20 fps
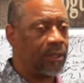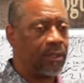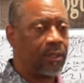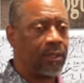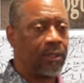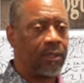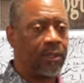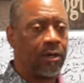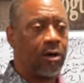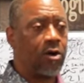
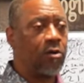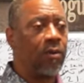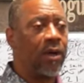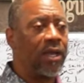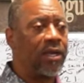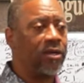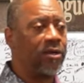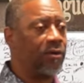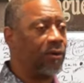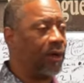Who wouldn't
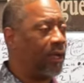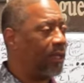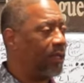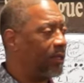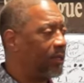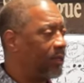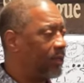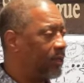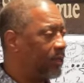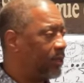do it?
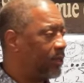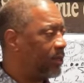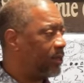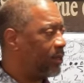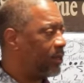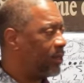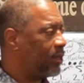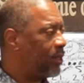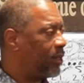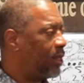
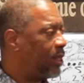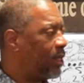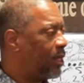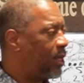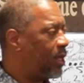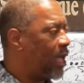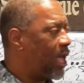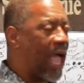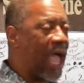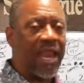I